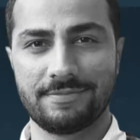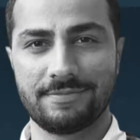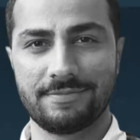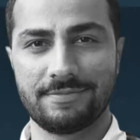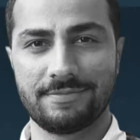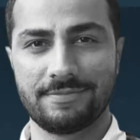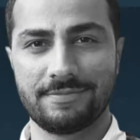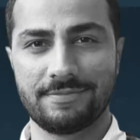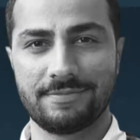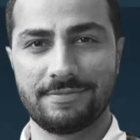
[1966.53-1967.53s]

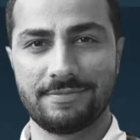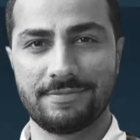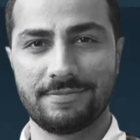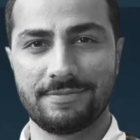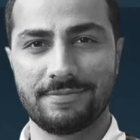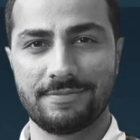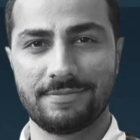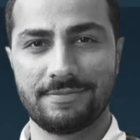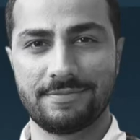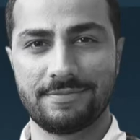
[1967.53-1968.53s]

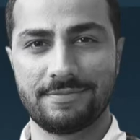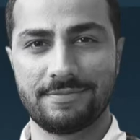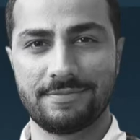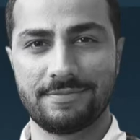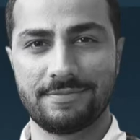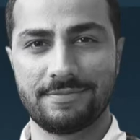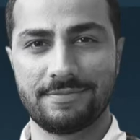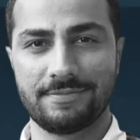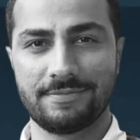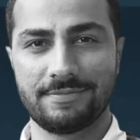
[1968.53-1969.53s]

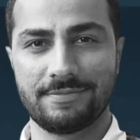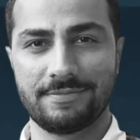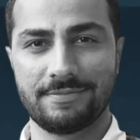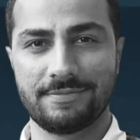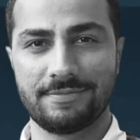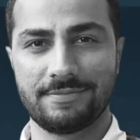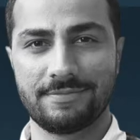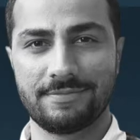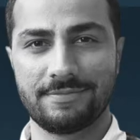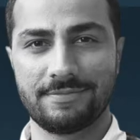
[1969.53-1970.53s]

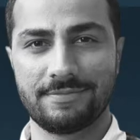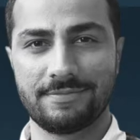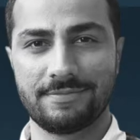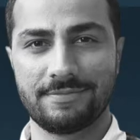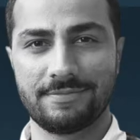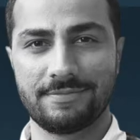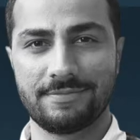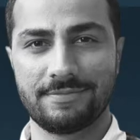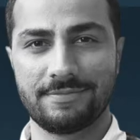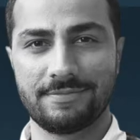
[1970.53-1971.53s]

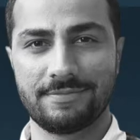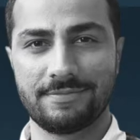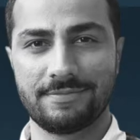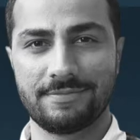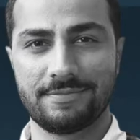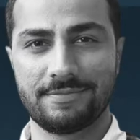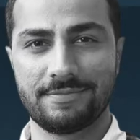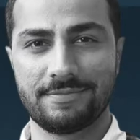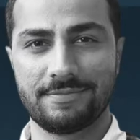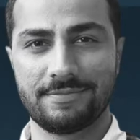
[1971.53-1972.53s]

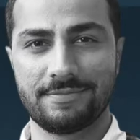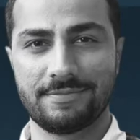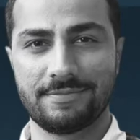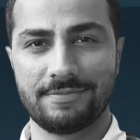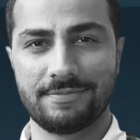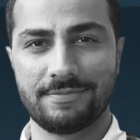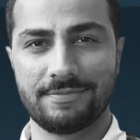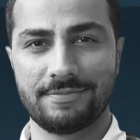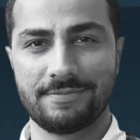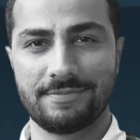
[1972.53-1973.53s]

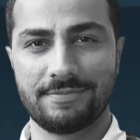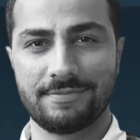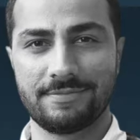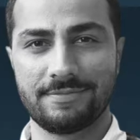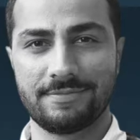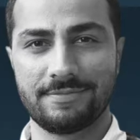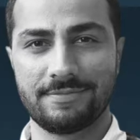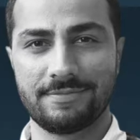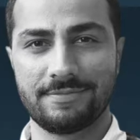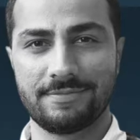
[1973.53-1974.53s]
The face doesn't move, so there is nothing to read.